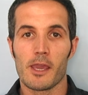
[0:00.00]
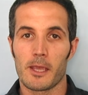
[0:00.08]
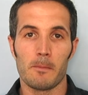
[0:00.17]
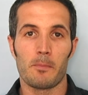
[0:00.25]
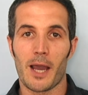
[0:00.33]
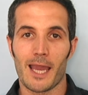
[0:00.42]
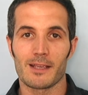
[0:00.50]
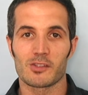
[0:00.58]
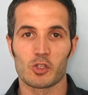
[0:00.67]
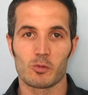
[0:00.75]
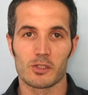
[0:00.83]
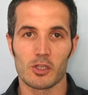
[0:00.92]
can
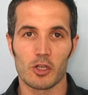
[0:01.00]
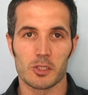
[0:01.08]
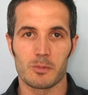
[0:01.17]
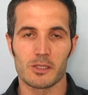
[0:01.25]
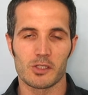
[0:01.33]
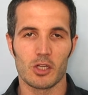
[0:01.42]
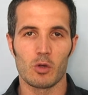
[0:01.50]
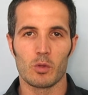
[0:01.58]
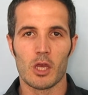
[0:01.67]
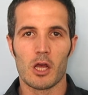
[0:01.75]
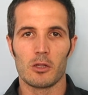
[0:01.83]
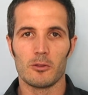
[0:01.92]
bias the results, because you
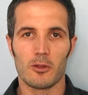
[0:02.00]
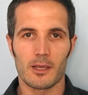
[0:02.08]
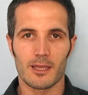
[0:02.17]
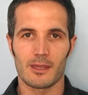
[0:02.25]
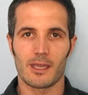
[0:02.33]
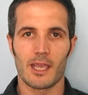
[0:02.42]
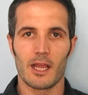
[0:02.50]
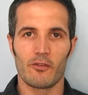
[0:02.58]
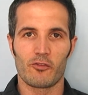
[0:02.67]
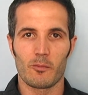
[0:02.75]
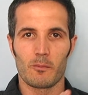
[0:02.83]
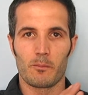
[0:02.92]
don't look at the kid
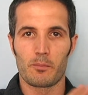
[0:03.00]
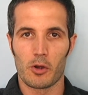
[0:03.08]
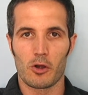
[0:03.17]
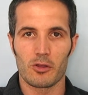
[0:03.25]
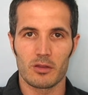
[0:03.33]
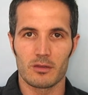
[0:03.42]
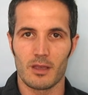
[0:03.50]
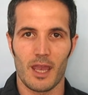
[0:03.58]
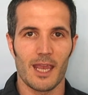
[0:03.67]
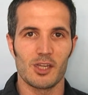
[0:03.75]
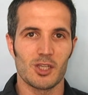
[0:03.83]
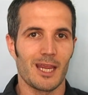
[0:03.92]
from birth to
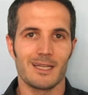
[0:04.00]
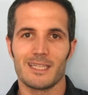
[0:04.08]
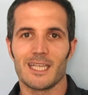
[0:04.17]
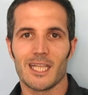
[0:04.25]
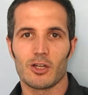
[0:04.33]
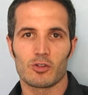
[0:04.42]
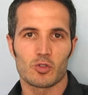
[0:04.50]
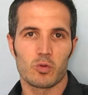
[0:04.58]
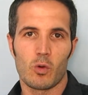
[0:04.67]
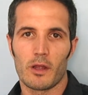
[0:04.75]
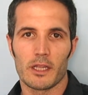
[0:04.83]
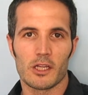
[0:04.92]
age eighteen or
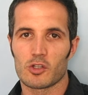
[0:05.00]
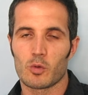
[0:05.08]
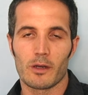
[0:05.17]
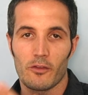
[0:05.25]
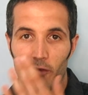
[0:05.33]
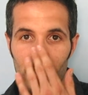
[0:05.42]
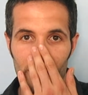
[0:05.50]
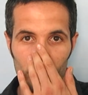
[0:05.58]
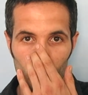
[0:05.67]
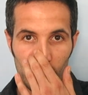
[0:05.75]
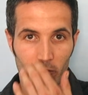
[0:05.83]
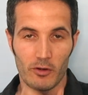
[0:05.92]
twenty or twenty-five
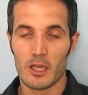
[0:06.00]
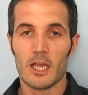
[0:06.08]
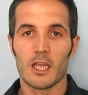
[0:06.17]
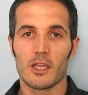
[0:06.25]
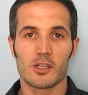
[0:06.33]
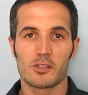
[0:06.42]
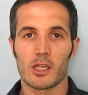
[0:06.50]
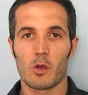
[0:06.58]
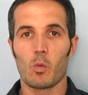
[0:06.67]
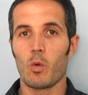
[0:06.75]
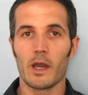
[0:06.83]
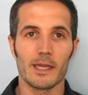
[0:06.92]
or whatever. You just look
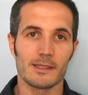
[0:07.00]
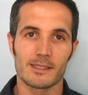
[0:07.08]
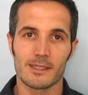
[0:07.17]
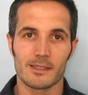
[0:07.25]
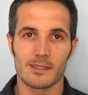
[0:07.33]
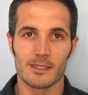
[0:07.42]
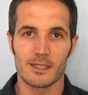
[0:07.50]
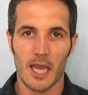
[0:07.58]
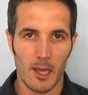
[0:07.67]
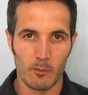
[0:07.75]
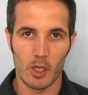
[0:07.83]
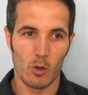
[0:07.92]
at one instance in
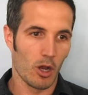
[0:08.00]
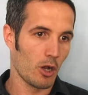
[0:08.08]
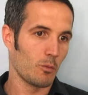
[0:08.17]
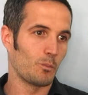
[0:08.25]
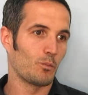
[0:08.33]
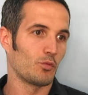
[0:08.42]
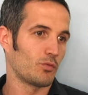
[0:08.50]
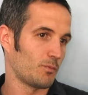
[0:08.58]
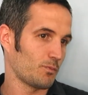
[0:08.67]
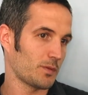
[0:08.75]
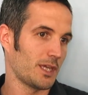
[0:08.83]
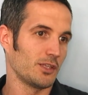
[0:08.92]
time and you go, oh,
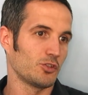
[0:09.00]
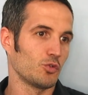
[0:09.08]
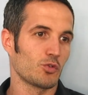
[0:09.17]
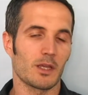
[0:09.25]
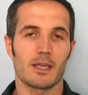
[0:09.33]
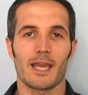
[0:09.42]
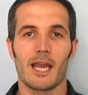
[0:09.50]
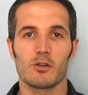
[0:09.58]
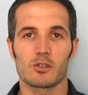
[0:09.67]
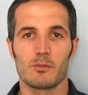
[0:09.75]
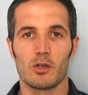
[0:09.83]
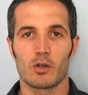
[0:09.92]
kids who drink
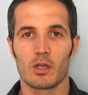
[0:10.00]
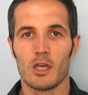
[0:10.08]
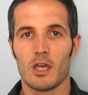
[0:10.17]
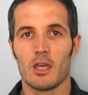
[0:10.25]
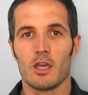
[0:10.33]
cow's milk